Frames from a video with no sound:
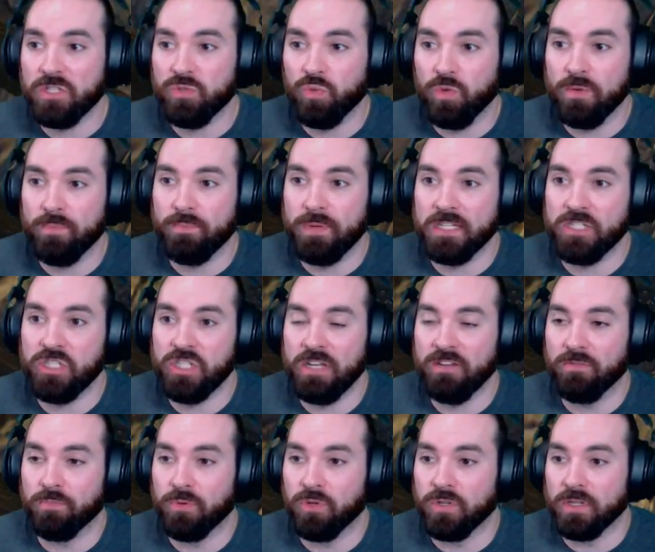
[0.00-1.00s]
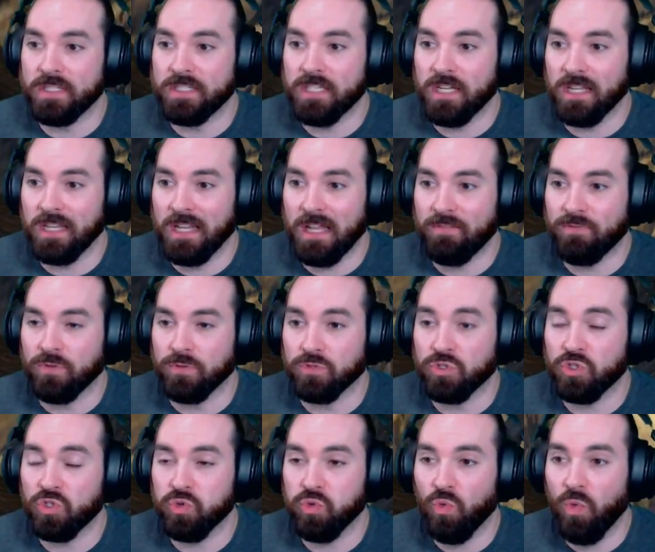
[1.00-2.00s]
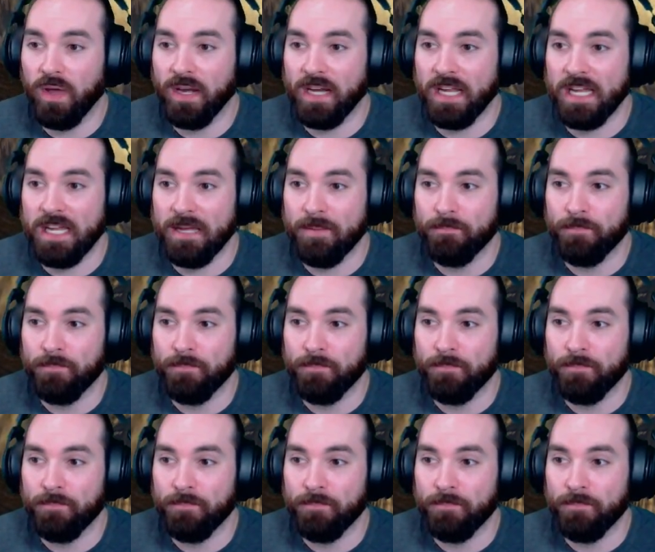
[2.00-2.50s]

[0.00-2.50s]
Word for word: wouldn't be achievable until level 20,